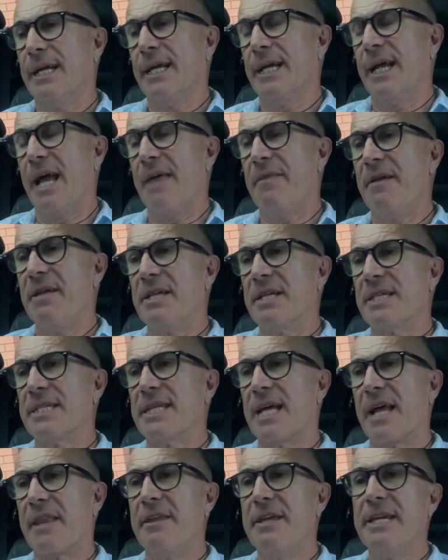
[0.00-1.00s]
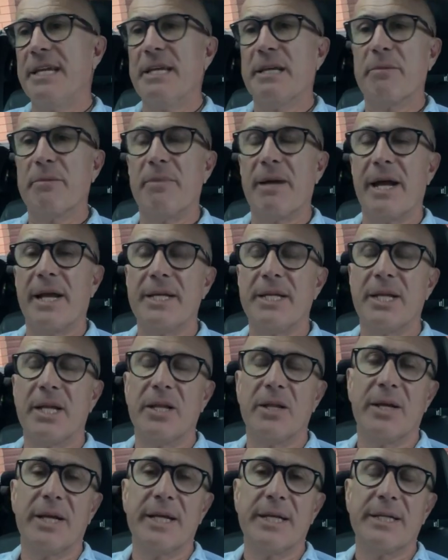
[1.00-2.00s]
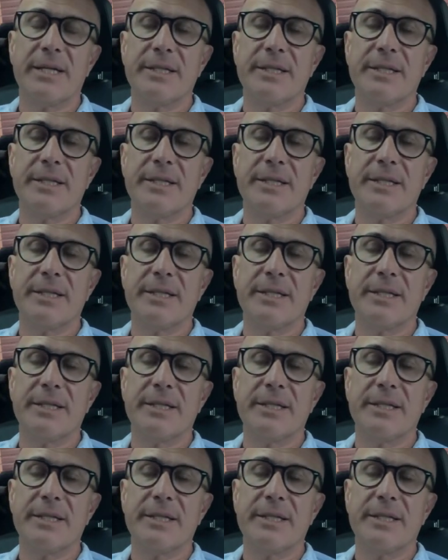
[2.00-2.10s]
And then you start thinking about, you know, like,